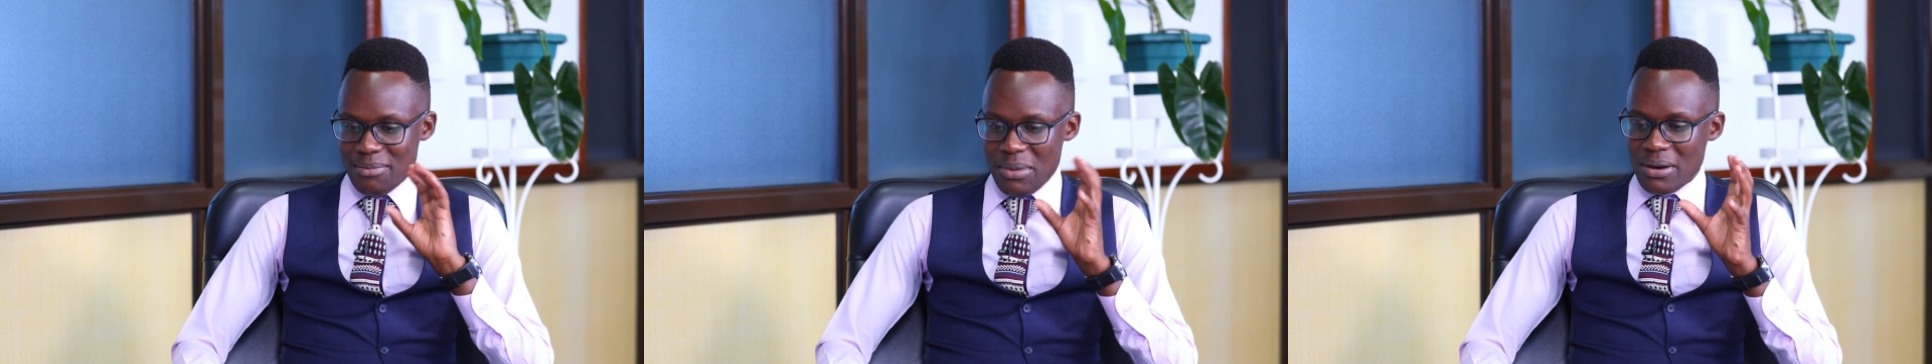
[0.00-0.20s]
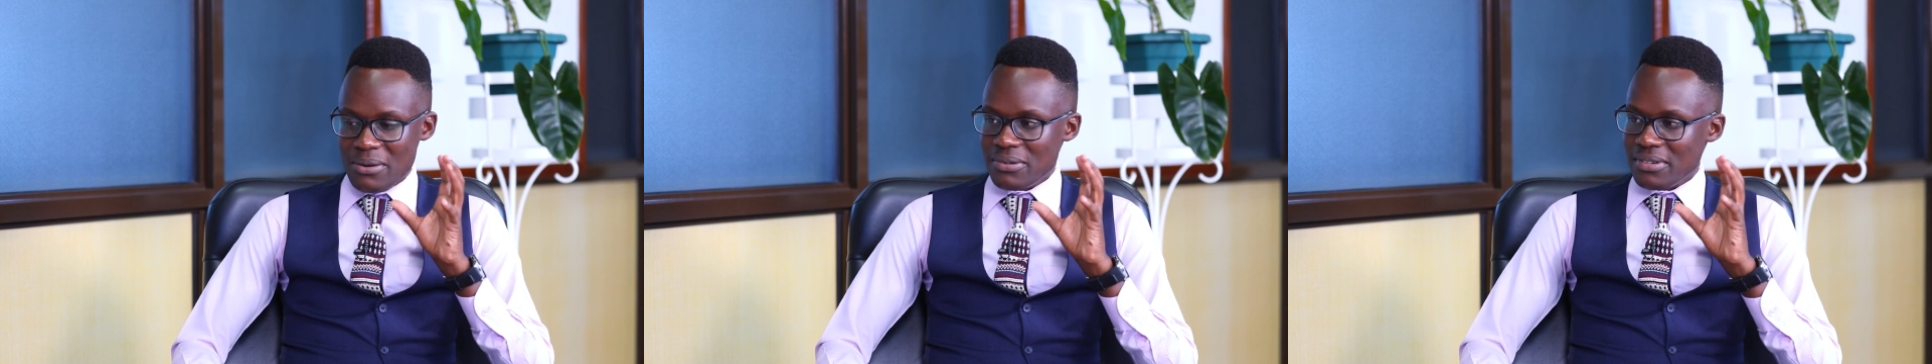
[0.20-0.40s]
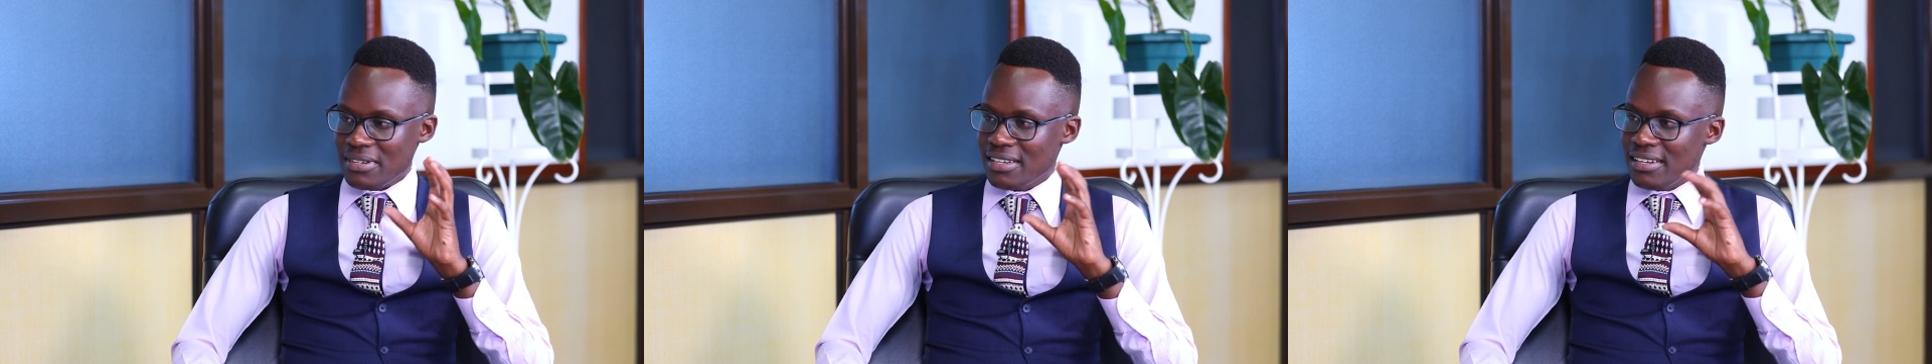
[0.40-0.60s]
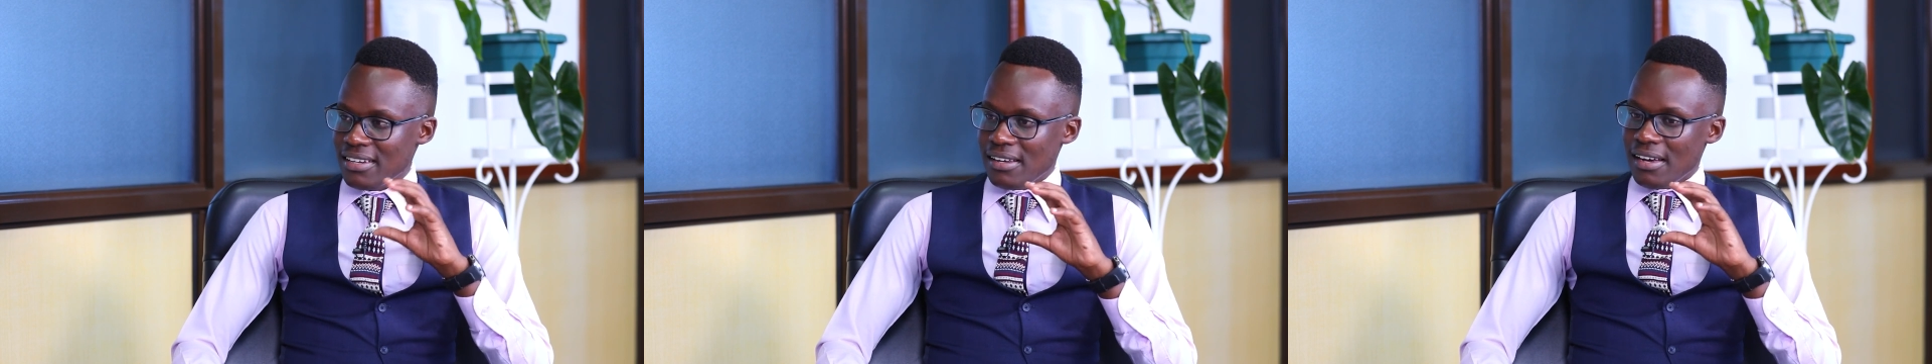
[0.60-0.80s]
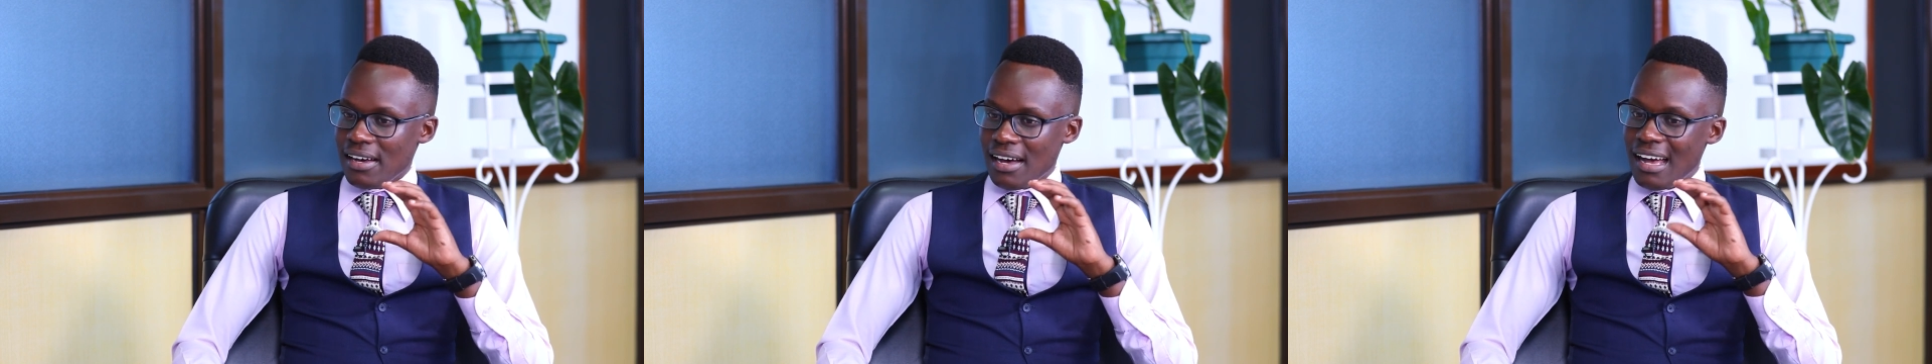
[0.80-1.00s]
about
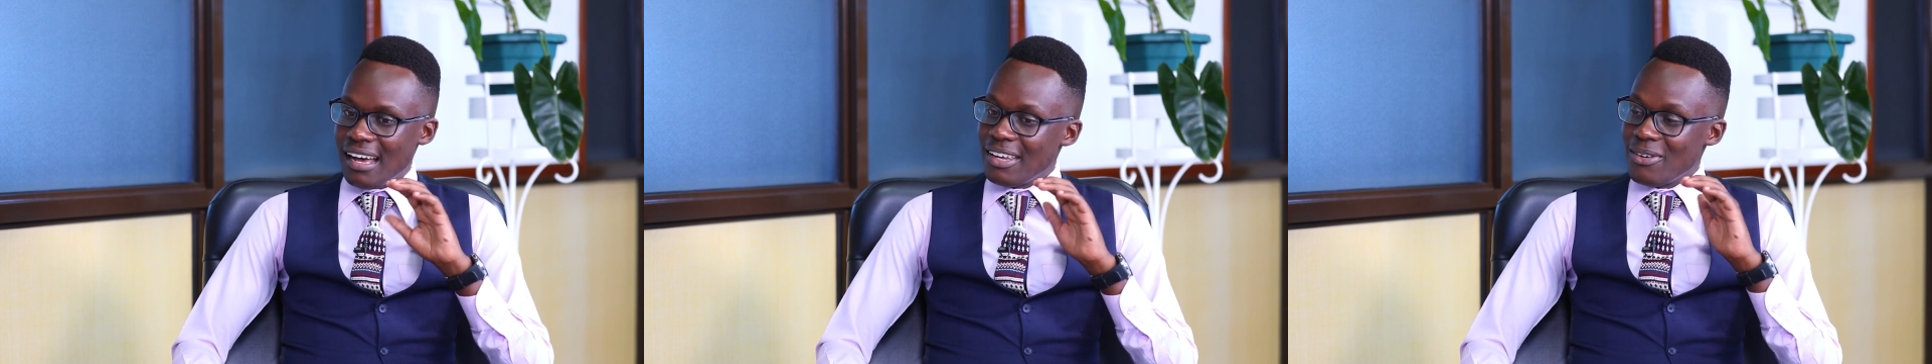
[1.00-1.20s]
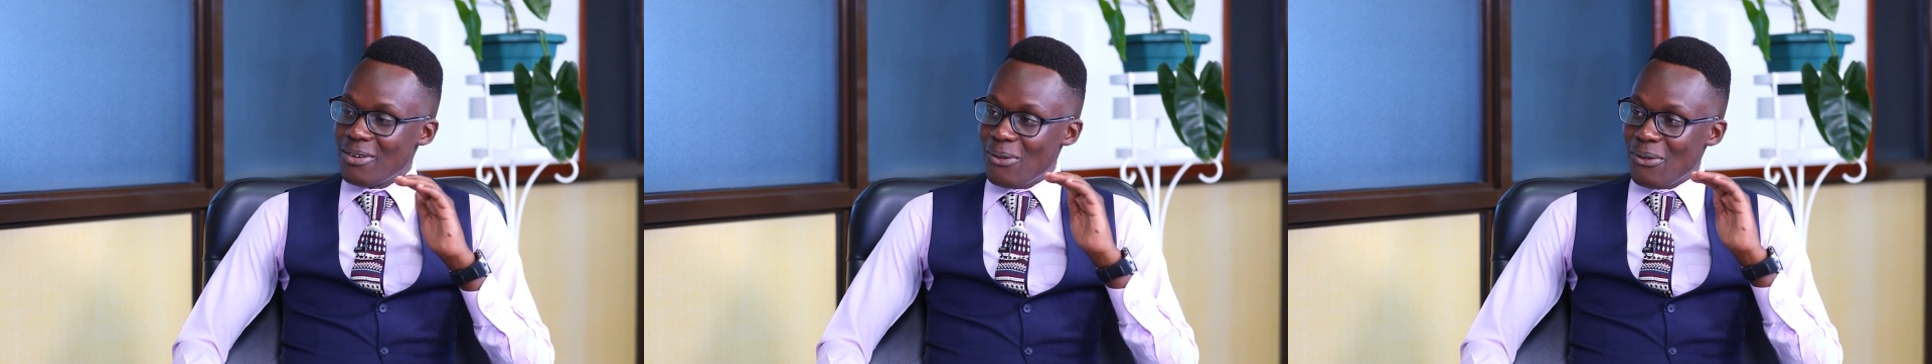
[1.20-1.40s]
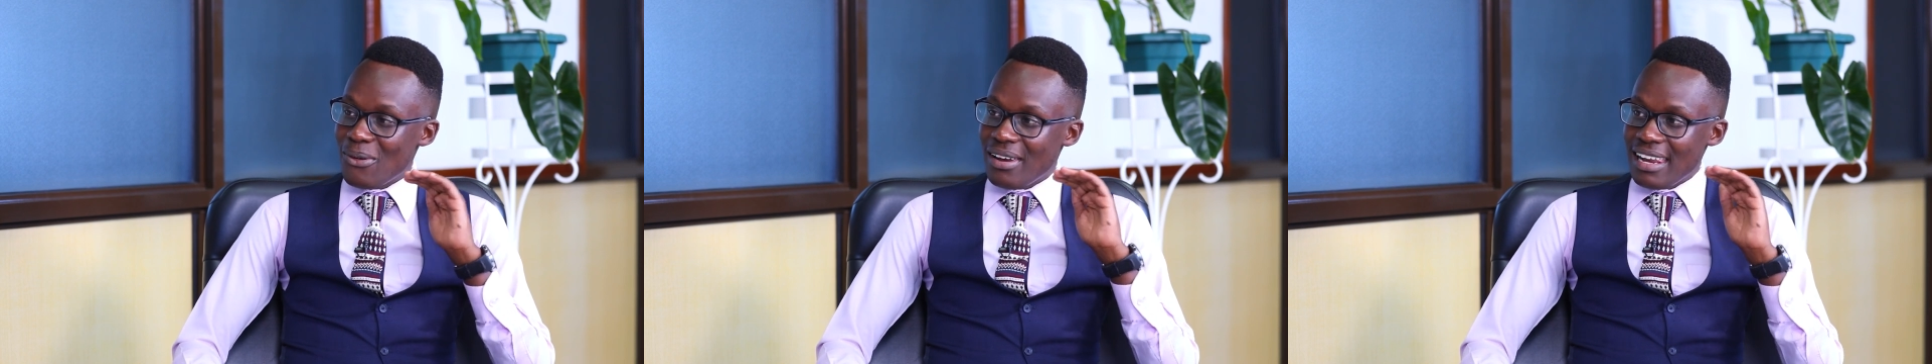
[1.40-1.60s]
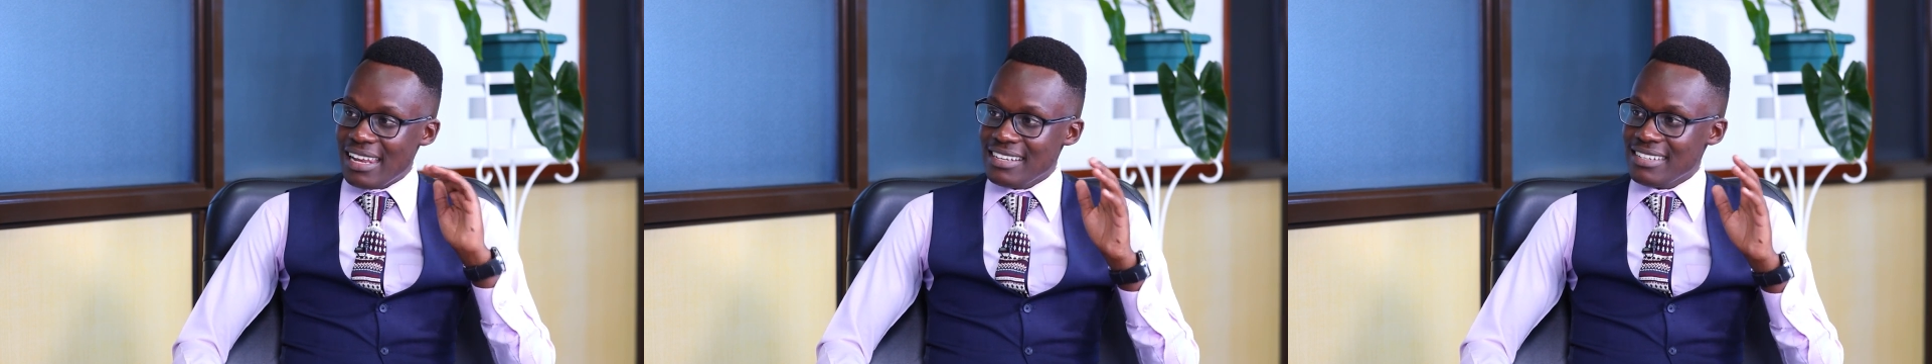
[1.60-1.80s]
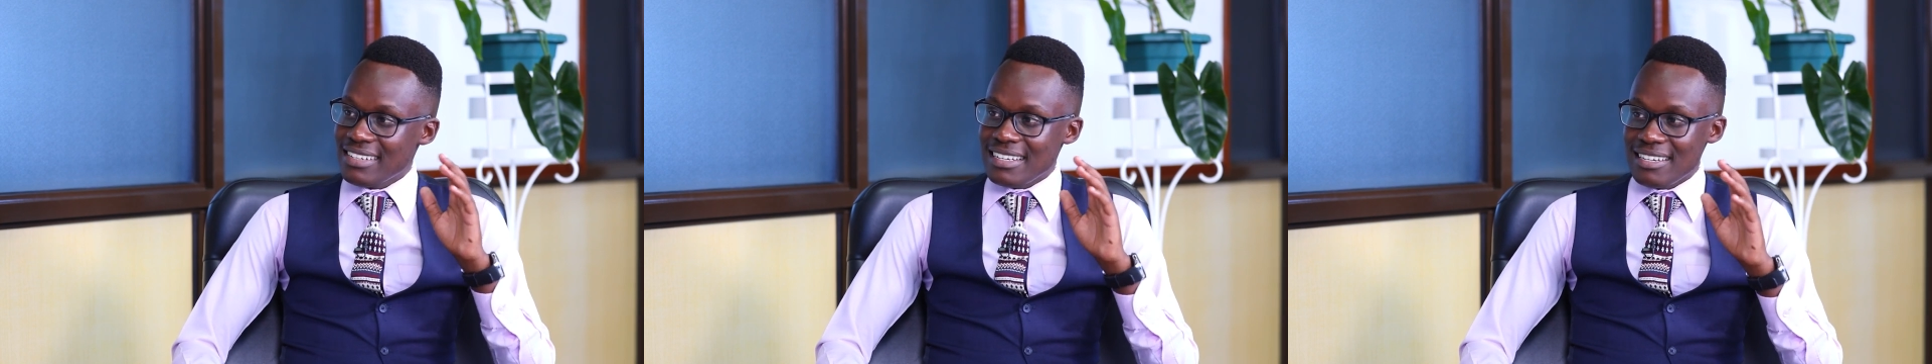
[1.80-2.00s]

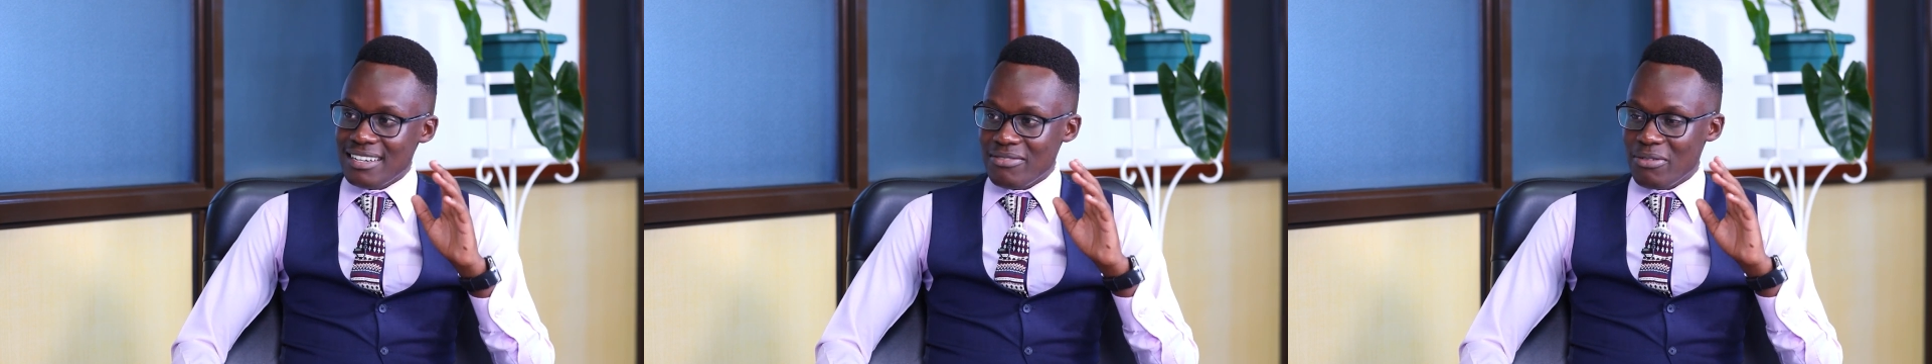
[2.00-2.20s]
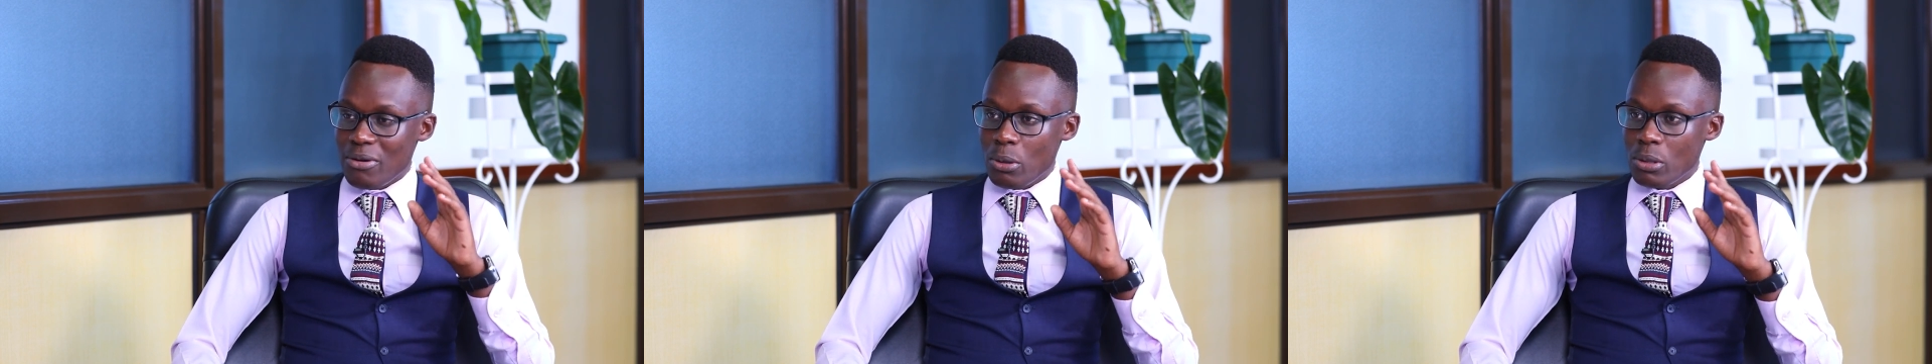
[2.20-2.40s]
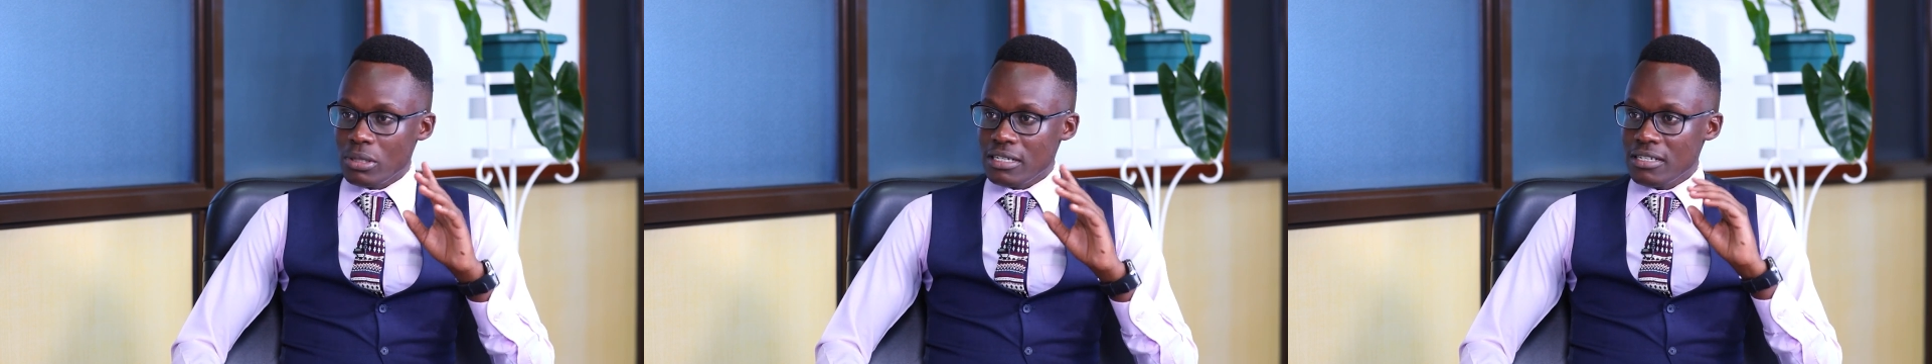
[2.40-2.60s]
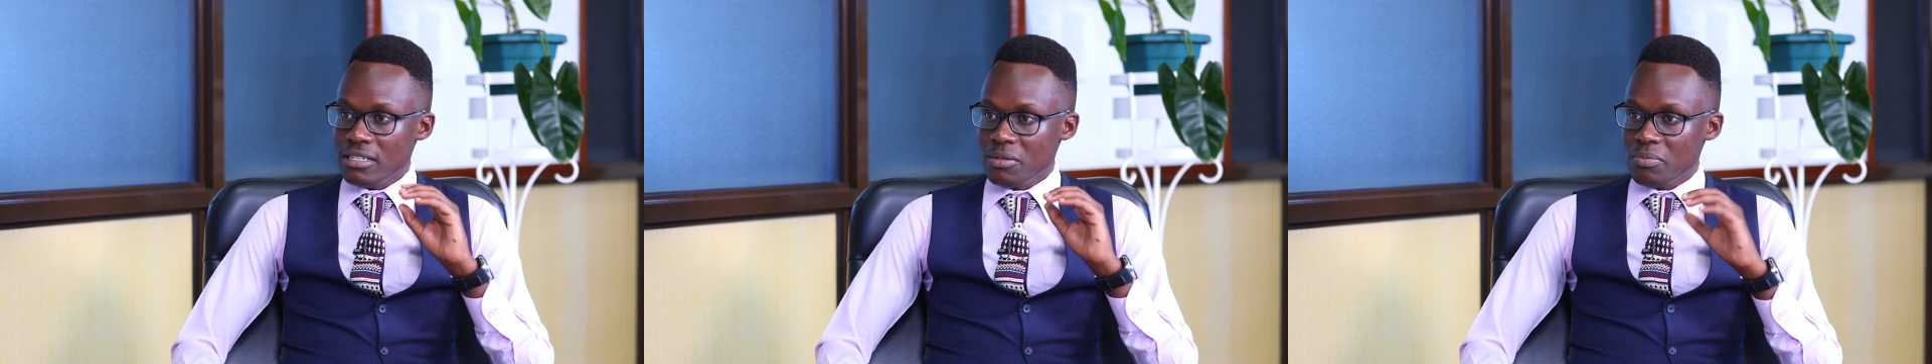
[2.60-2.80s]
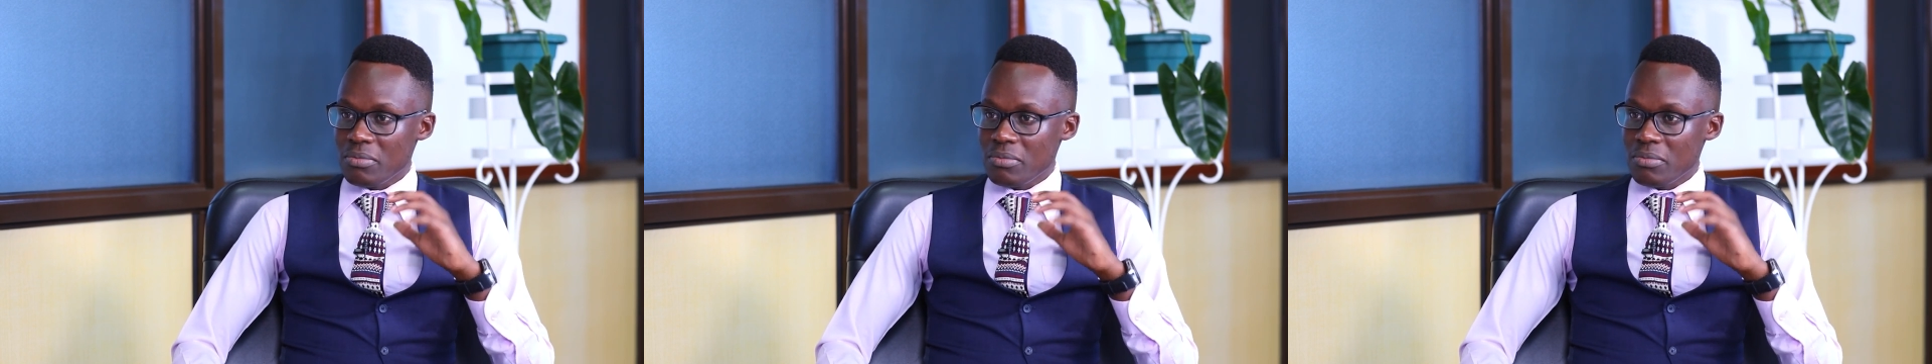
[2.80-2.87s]
listing defaulters,